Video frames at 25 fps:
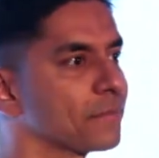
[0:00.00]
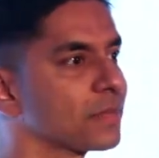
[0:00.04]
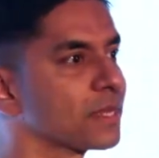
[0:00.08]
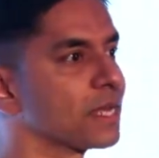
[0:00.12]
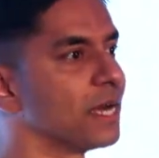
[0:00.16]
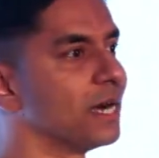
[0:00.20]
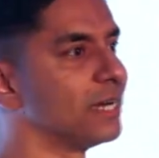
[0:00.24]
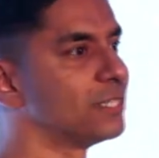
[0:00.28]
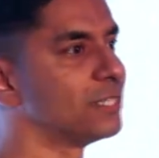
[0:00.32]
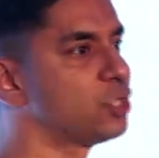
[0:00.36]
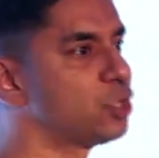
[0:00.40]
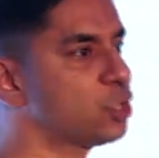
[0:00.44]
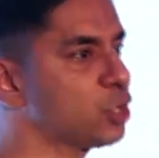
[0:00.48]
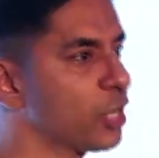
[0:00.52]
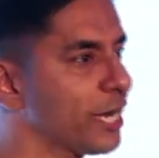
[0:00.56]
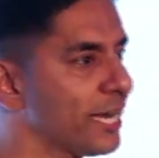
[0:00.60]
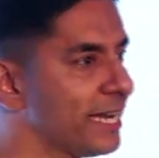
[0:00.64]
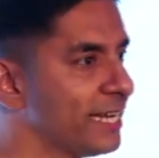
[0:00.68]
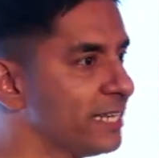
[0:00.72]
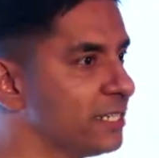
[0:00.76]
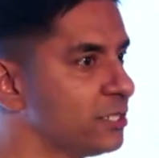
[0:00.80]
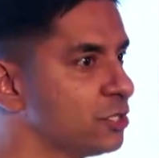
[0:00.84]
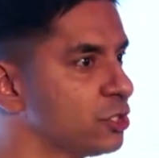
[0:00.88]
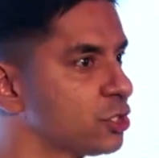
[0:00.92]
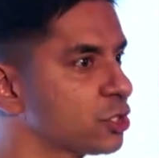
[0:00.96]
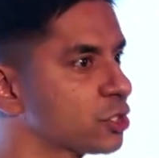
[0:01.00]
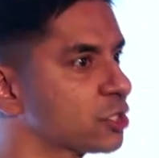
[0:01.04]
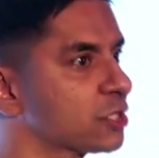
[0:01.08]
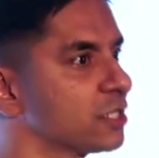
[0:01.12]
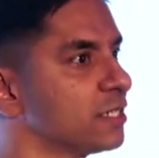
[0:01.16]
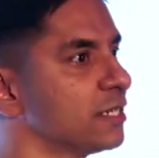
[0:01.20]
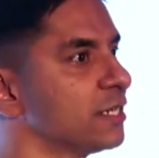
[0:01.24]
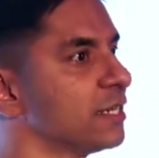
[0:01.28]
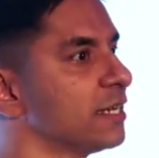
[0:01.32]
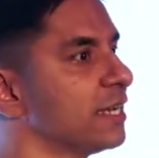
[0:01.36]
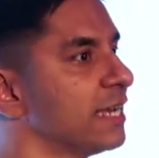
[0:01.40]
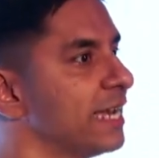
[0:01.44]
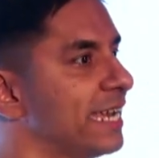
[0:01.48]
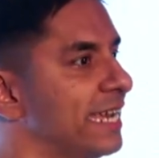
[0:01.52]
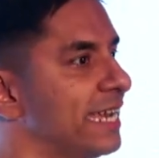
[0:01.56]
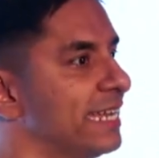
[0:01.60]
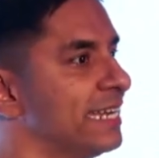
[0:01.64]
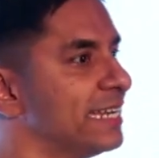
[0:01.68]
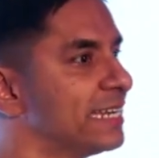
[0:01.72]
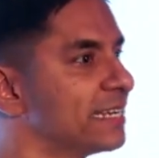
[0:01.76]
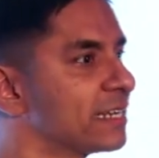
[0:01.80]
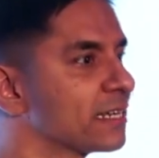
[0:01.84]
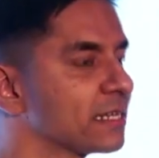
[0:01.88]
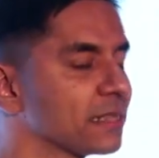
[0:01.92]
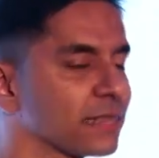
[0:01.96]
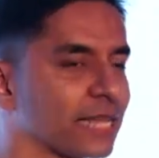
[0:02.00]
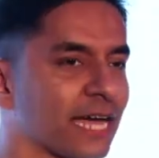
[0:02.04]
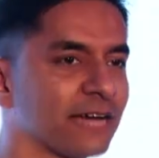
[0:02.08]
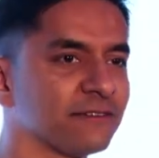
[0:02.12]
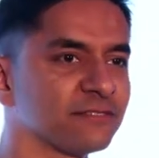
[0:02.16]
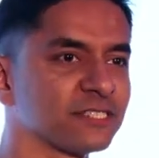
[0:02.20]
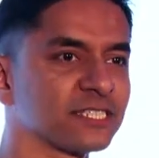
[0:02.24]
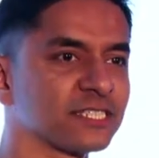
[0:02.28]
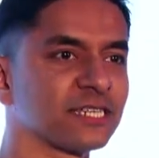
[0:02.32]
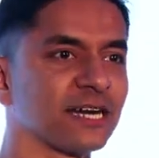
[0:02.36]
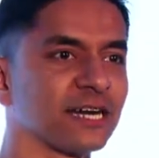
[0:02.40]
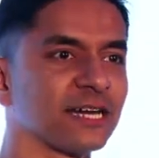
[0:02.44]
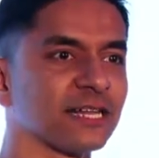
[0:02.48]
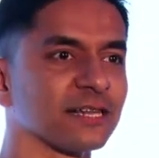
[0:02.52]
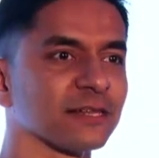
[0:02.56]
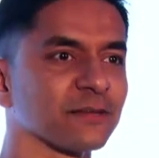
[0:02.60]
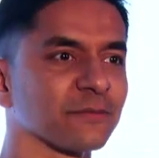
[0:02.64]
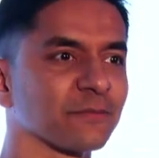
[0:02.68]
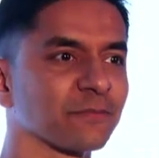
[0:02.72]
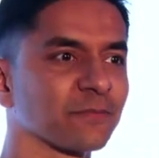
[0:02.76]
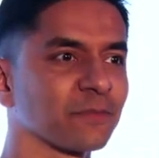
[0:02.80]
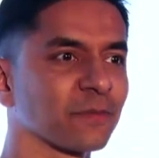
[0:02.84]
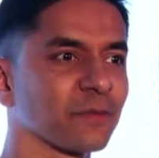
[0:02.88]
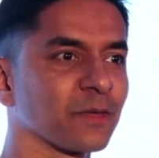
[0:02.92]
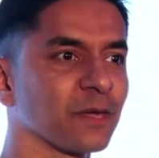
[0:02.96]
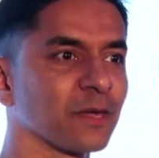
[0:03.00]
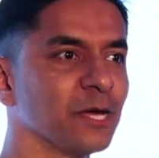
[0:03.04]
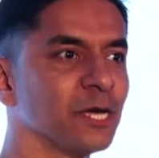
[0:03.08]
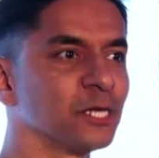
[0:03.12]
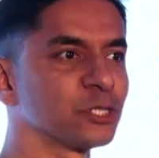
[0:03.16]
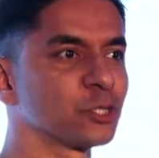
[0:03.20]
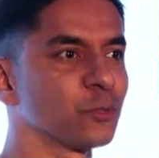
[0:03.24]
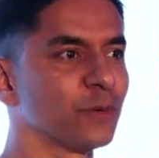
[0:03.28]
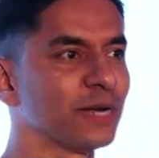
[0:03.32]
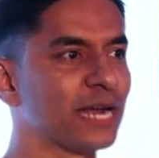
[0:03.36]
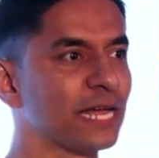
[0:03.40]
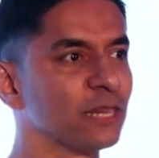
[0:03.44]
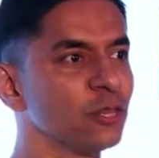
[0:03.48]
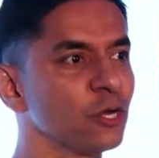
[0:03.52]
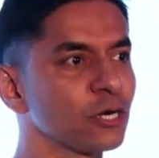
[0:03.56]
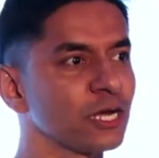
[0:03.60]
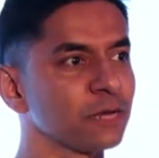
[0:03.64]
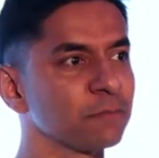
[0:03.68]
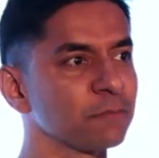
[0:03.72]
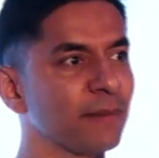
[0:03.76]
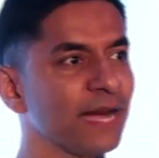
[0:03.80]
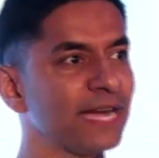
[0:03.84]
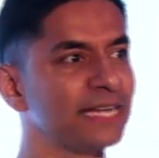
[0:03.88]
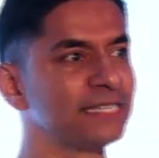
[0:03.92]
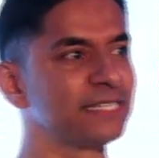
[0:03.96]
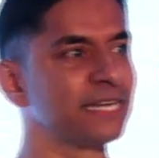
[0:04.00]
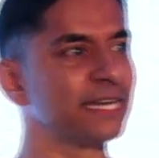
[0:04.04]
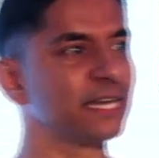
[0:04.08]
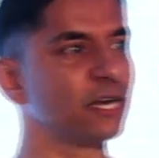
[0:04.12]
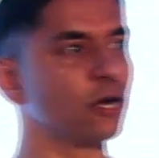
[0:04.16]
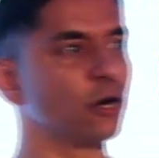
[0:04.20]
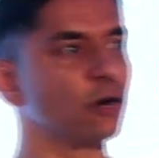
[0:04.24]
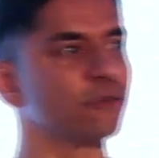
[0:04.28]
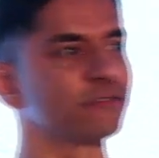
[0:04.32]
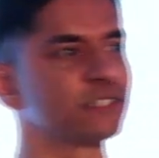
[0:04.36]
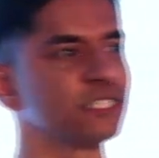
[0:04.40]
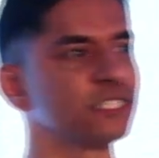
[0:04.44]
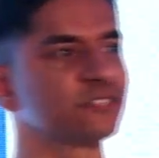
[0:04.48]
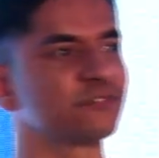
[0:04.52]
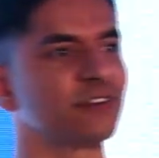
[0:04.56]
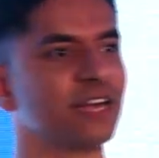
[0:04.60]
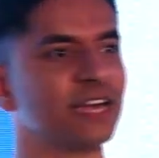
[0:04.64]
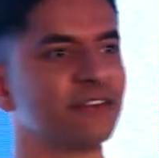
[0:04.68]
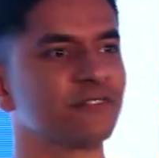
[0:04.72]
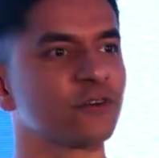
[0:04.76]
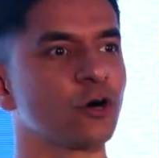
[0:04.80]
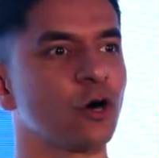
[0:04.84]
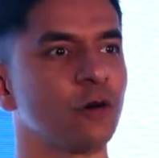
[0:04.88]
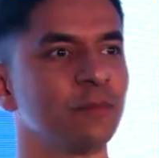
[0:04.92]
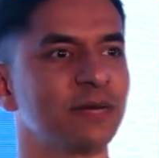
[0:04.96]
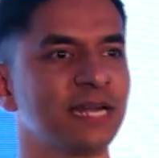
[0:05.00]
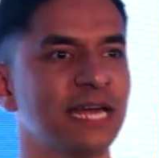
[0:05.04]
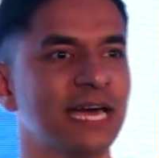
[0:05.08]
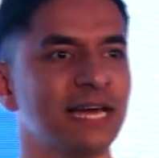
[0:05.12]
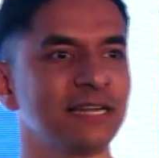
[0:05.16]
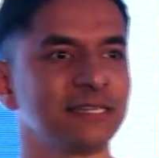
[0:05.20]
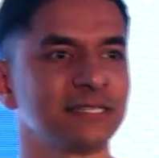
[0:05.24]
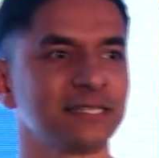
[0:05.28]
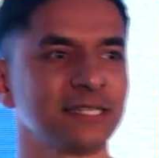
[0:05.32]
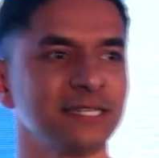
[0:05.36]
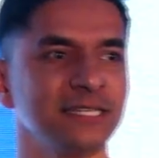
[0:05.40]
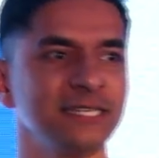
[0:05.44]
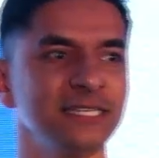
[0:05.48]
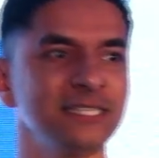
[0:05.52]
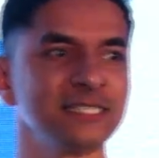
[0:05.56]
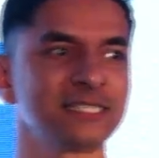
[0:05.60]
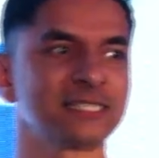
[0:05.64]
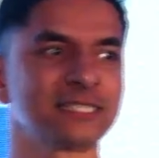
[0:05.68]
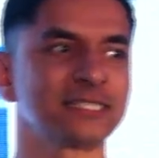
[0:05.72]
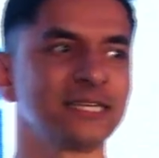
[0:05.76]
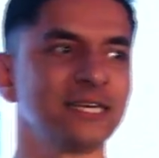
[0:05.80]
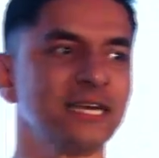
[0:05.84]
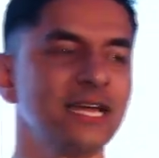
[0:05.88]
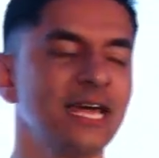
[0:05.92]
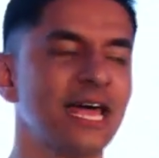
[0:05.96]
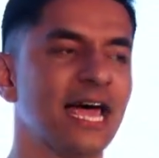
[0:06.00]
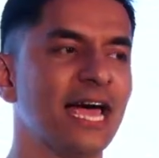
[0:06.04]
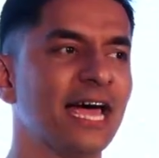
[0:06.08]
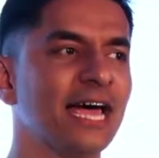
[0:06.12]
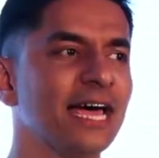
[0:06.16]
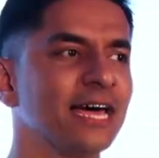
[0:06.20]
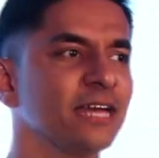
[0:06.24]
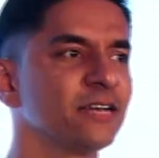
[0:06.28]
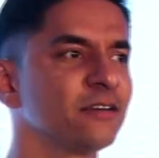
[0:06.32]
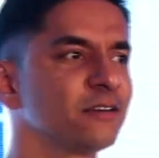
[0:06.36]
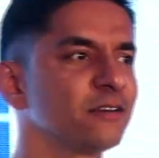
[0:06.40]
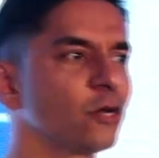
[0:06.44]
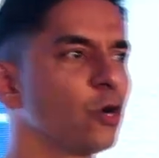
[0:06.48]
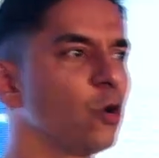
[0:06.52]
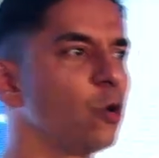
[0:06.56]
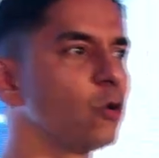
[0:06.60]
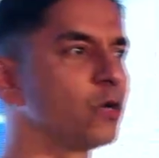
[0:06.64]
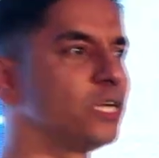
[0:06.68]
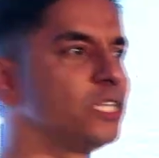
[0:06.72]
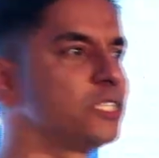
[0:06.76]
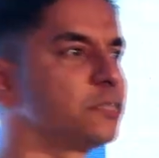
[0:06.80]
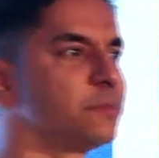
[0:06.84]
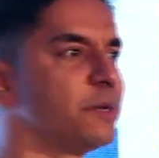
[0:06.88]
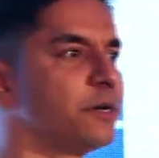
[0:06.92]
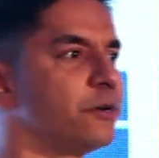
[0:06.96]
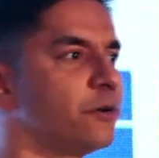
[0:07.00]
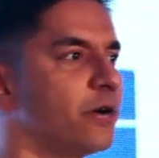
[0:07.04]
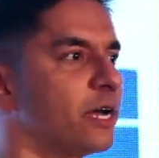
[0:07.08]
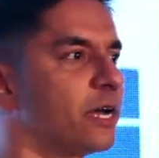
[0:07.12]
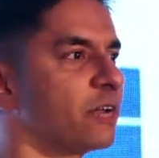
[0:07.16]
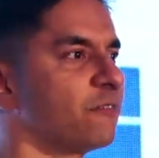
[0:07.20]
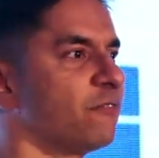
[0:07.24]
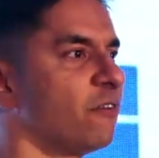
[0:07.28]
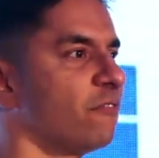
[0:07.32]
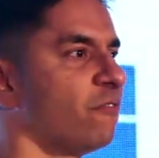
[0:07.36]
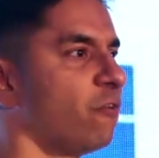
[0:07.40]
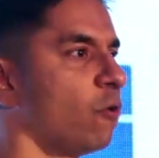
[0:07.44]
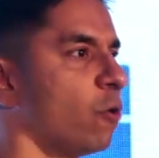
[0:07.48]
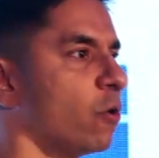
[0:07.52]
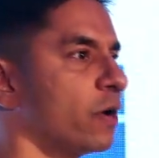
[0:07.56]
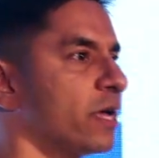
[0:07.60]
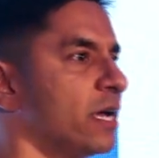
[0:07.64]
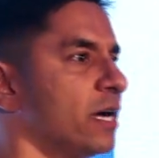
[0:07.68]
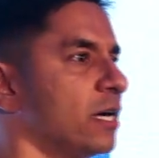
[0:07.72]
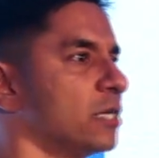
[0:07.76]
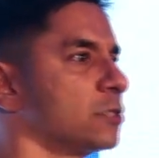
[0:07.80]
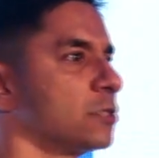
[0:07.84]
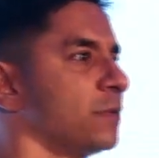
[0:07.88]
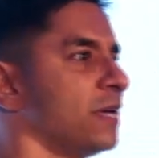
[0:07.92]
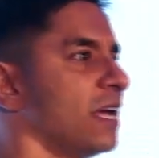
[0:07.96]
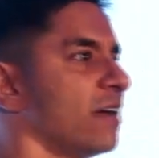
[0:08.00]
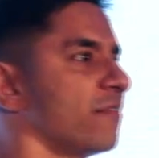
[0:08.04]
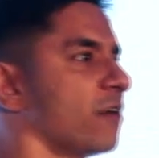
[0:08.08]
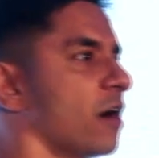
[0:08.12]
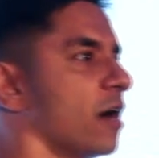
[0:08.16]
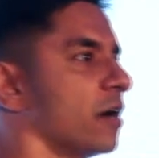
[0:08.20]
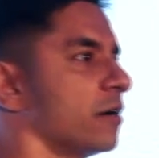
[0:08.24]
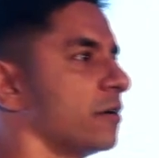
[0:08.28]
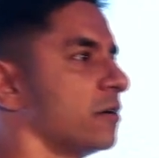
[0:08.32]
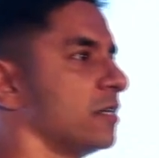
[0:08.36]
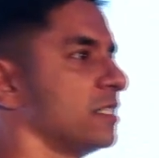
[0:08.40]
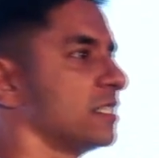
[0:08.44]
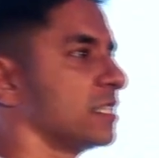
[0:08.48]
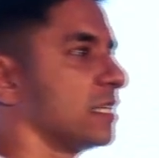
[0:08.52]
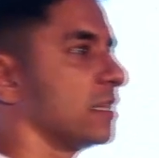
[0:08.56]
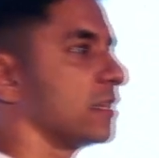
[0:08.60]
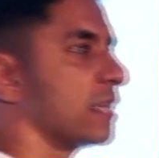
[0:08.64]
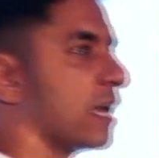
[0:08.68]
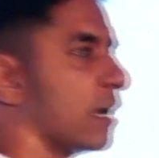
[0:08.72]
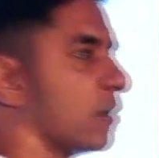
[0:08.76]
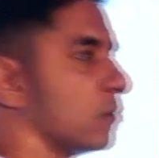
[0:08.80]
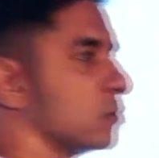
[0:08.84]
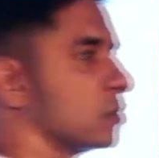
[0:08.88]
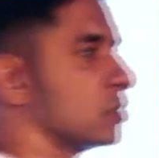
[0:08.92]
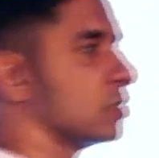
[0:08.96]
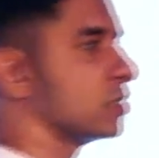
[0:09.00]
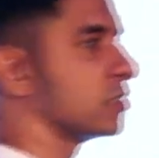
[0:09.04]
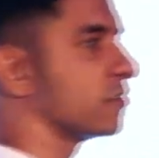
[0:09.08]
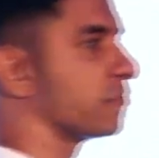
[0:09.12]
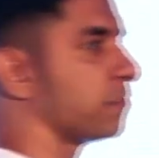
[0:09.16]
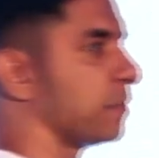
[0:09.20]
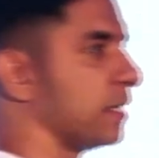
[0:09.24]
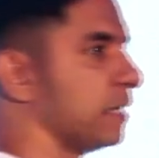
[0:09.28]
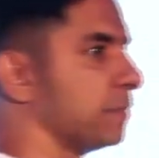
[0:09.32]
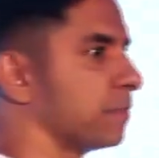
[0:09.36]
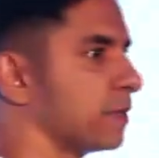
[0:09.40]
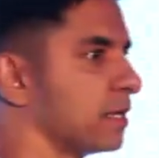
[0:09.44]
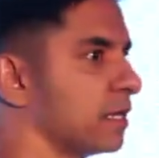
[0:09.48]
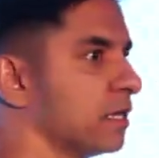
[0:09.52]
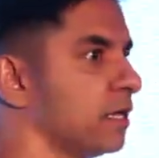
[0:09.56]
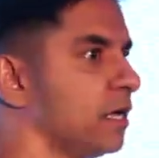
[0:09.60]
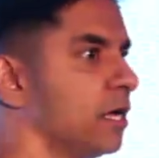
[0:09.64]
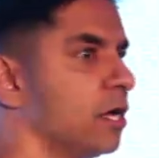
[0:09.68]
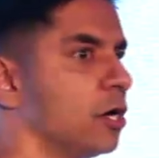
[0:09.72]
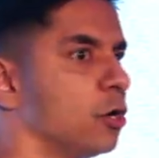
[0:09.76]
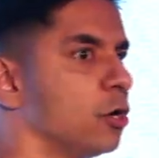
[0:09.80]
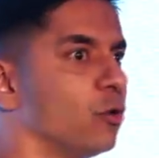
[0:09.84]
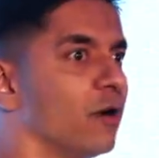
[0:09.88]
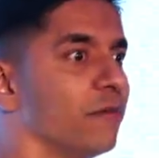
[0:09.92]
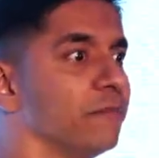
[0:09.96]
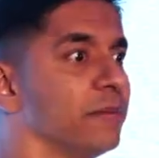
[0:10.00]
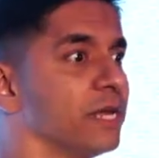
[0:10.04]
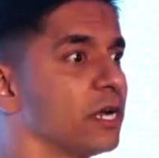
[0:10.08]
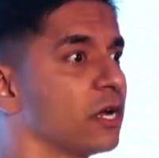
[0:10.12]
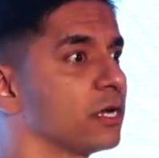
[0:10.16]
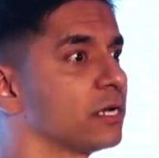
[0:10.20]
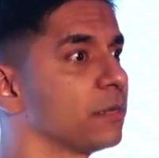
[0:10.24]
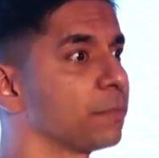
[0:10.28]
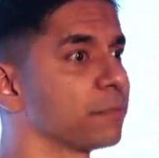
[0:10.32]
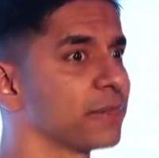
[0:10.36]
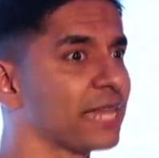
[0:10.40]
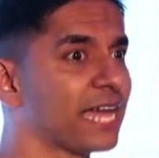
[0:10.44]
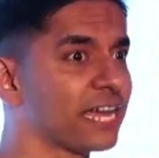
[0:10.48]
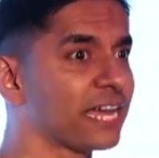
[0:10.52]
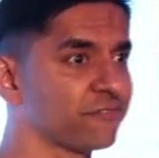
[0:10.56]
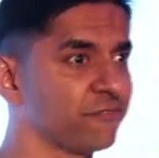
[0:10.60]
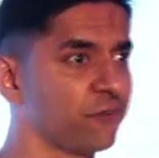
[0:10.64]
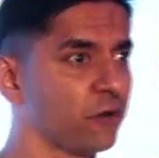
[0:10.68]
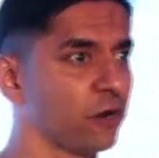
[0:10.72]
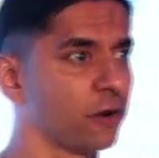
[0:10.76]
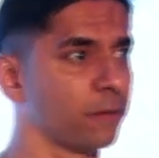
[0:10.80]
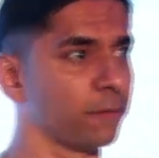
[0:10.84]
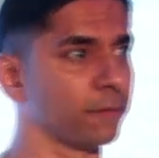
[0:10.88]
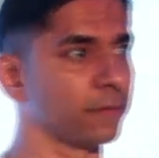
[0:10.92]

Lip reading: A change in lifestyle. So when I look at my data of these 5 commonalities, and GOQii's been running for 4 years, we have hundreds and thousands of people who have been on the platform.